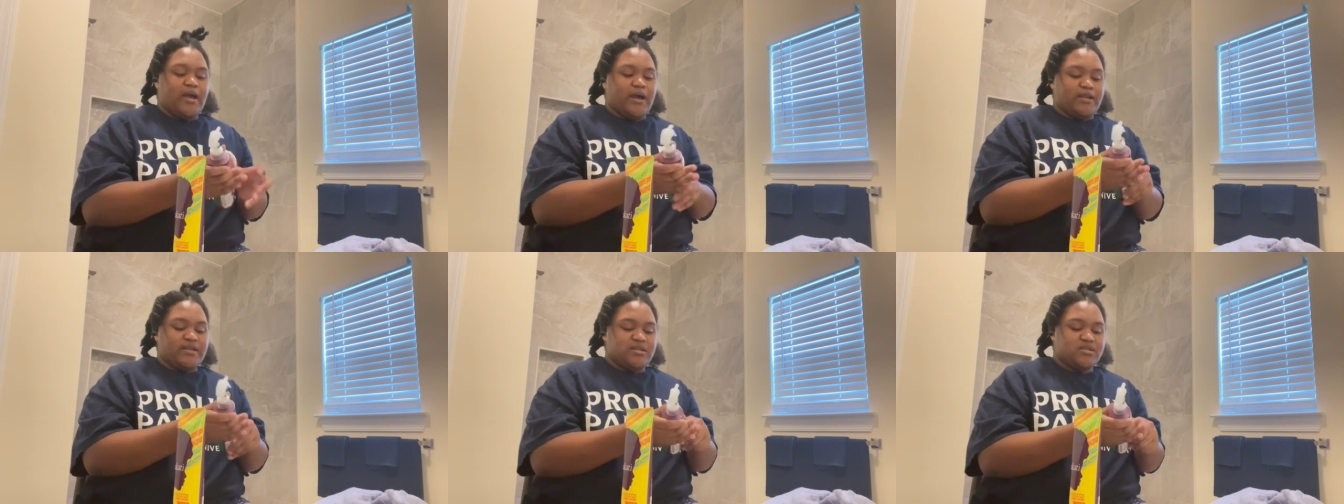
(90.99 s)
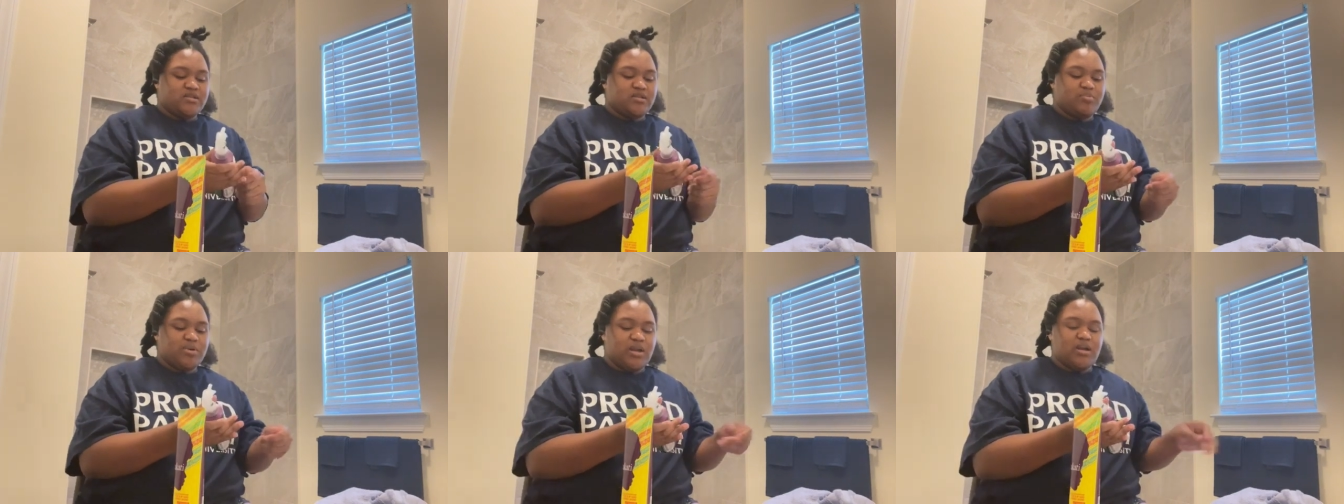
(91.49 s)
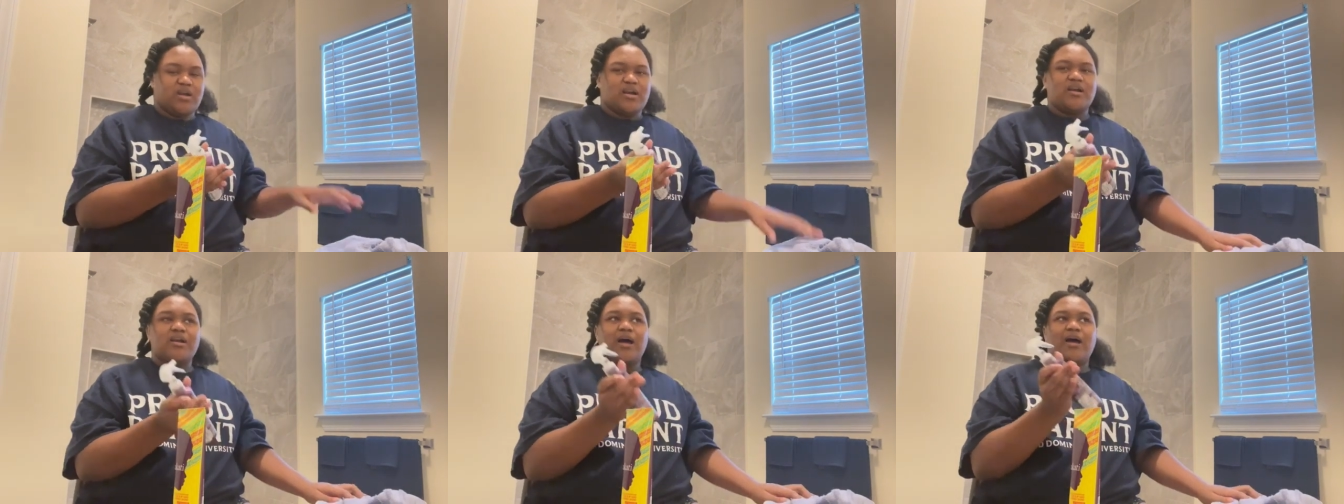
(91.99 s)
This is a product
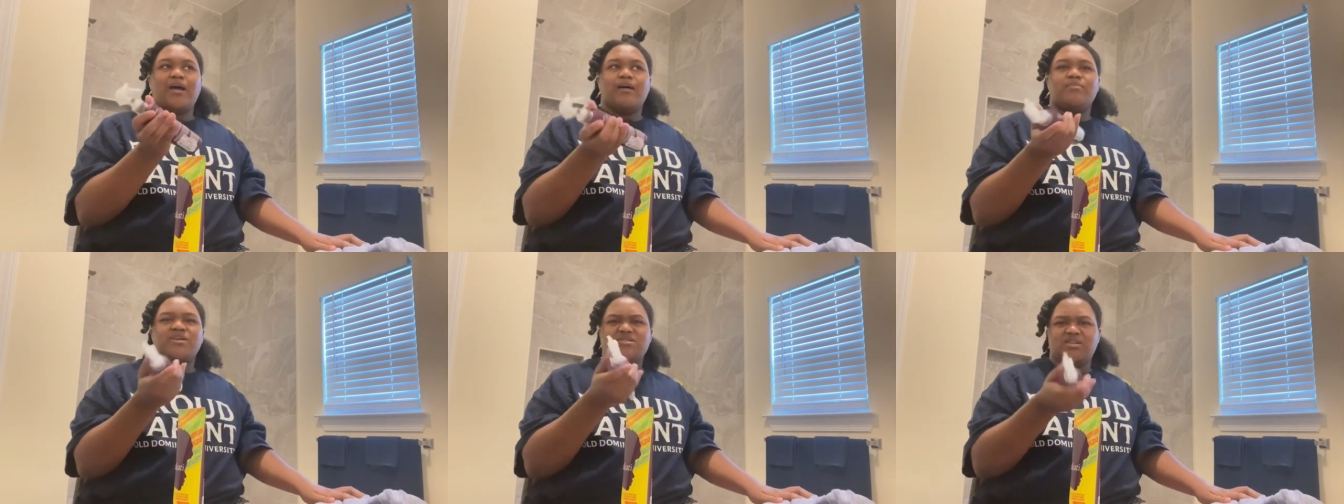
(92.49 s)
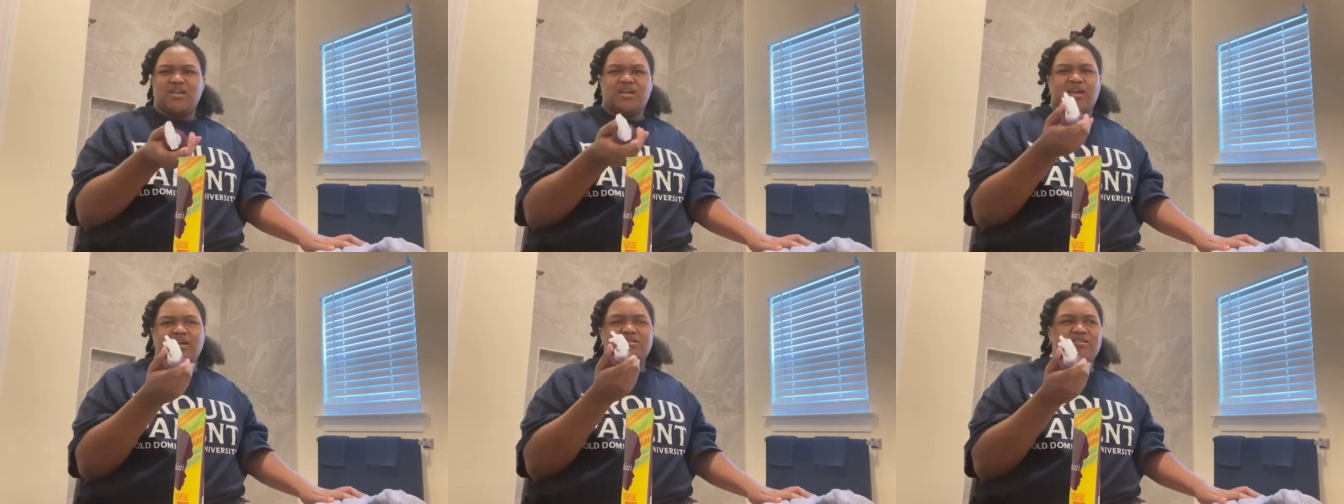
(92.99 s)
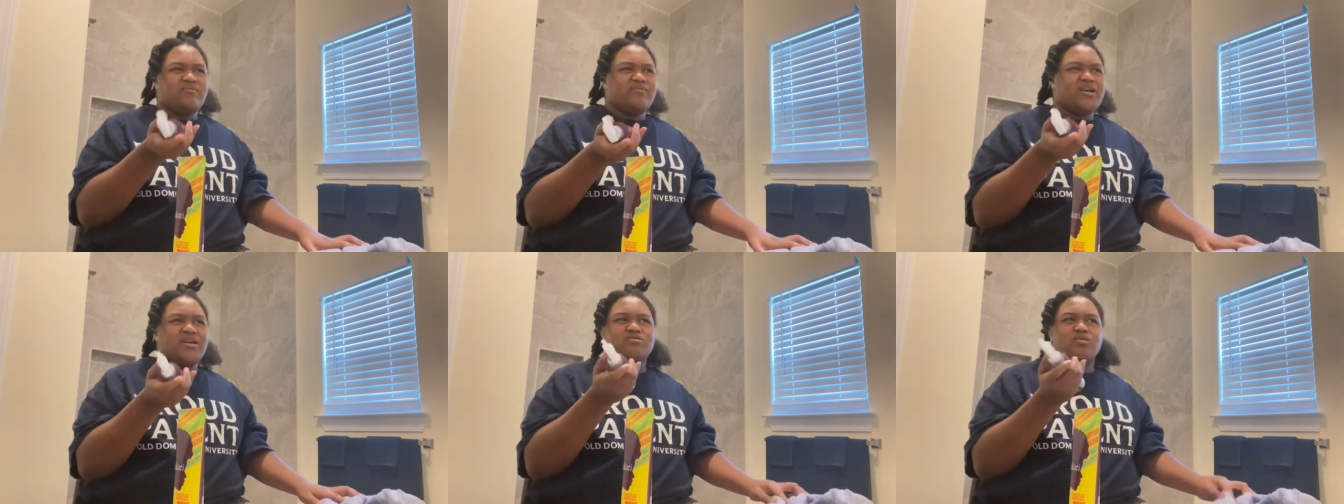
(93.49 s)
I have been seeing at
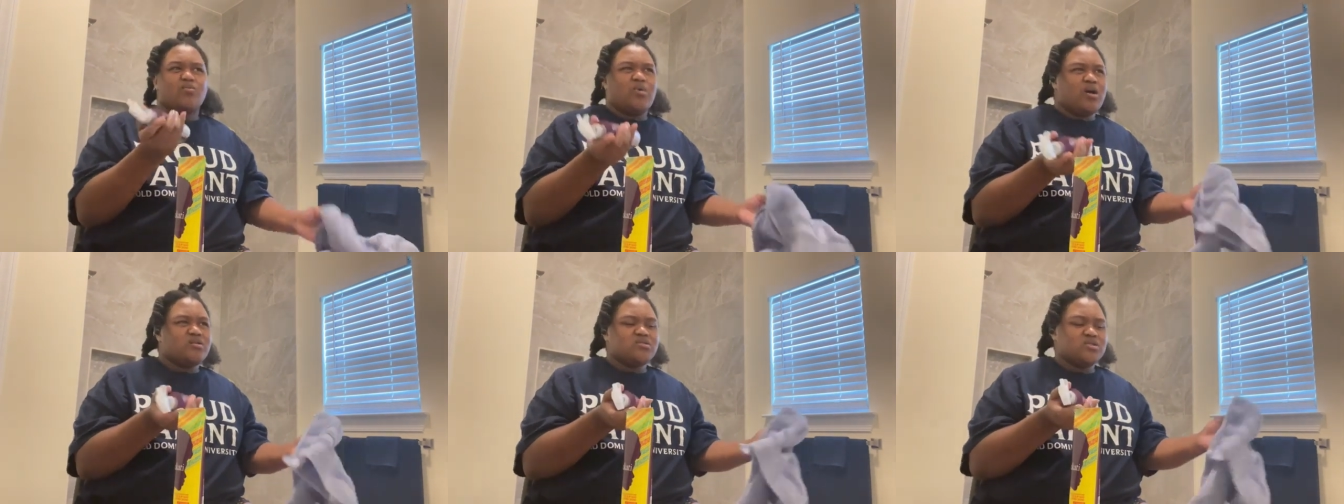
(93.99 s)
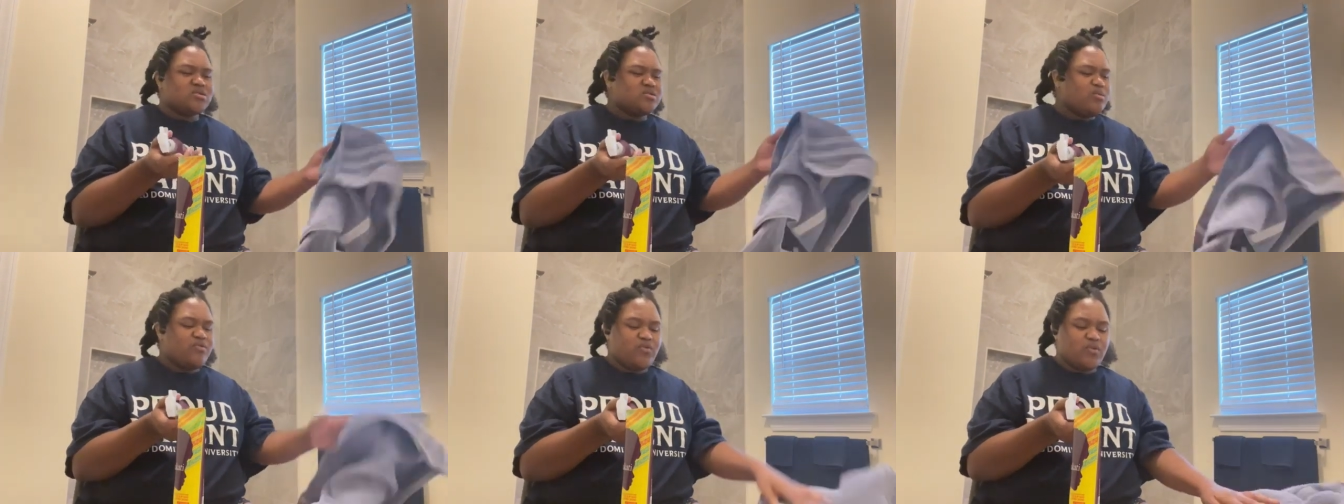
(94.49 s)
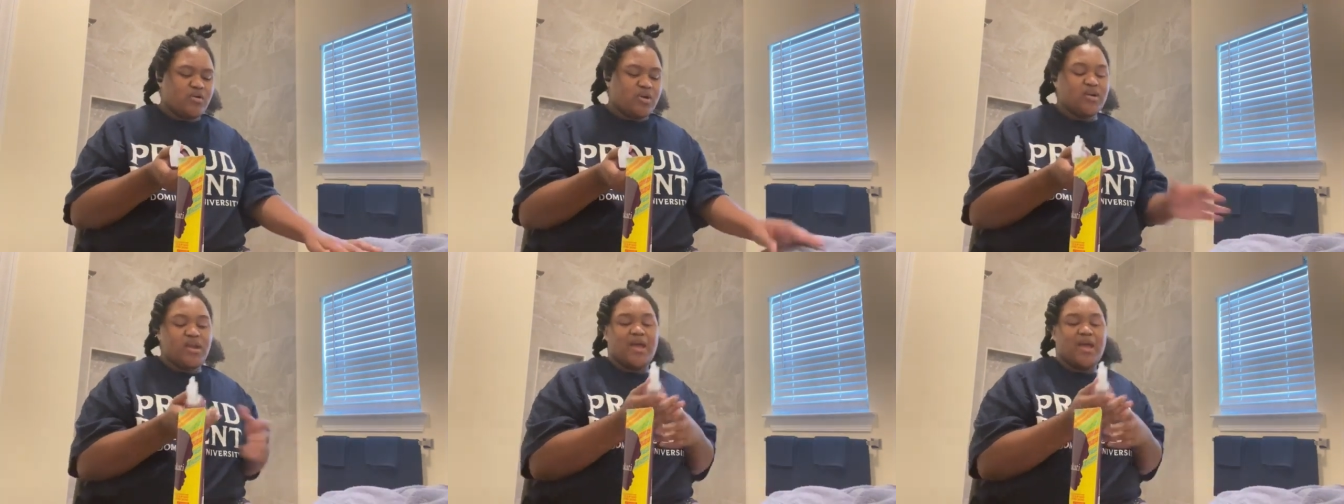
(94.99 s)
CVS or Walgreens before,